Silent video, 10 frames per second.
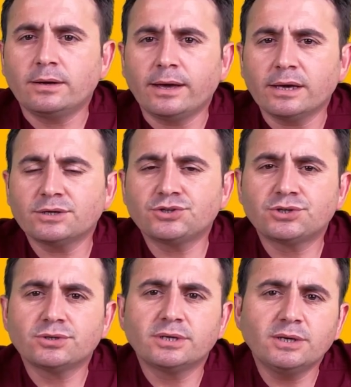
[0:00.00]

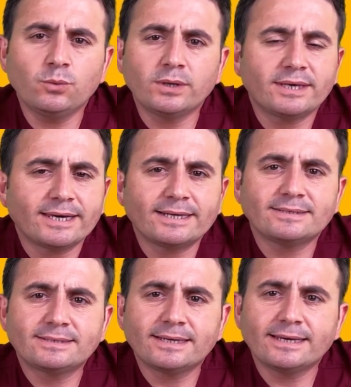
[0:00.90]
Actually, we can
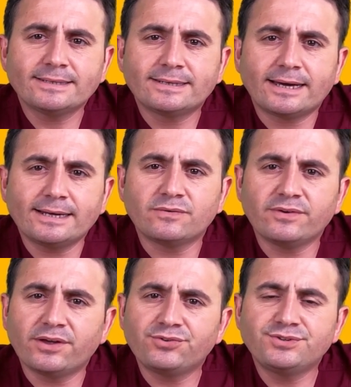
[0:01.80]
say that
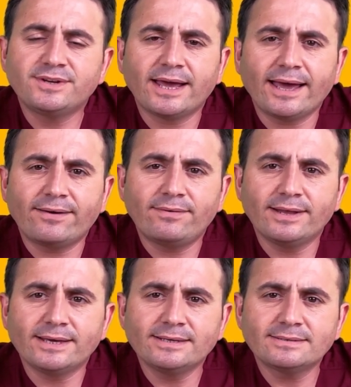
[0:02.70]
very
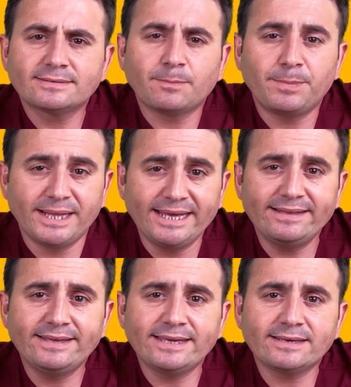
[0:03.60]
rarely
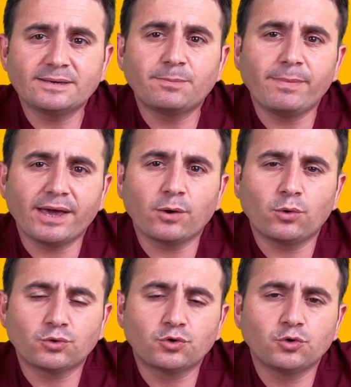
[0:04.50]
bleeding may
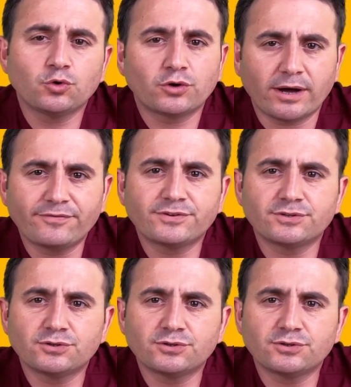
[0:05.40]
occur after the